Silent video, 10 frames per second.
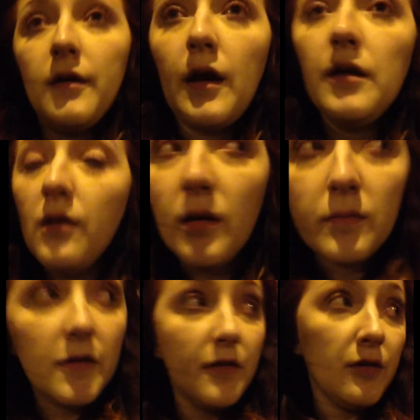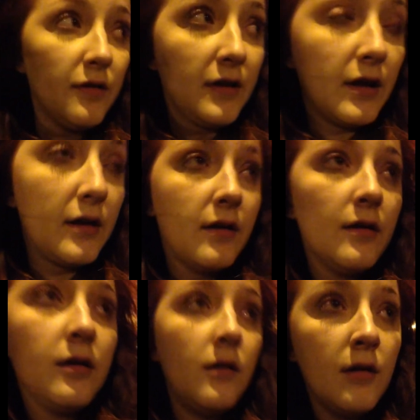I know I'm dissociating,
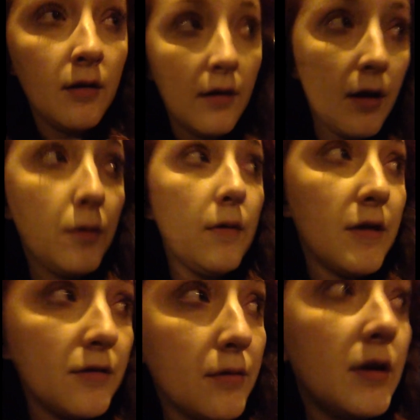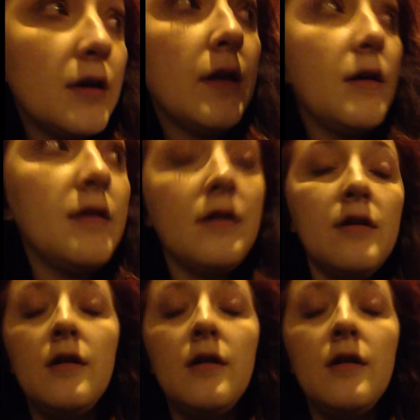I know that's what it is,